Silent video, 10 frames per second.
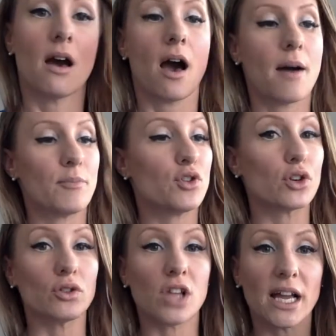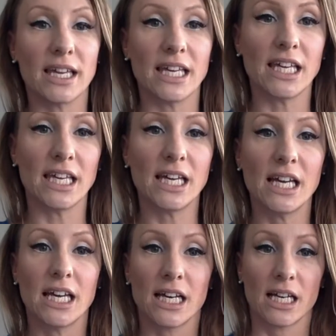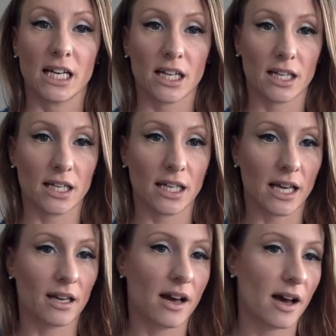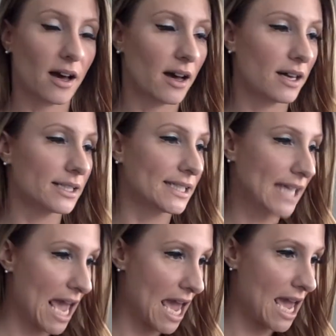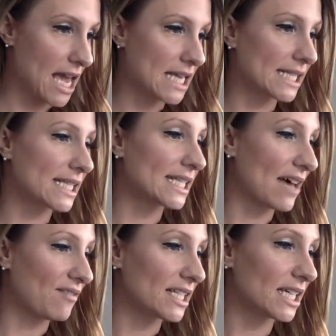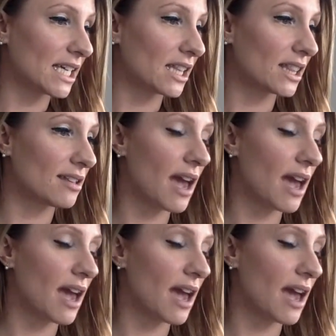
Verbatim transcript: Your lucky day is the 17th.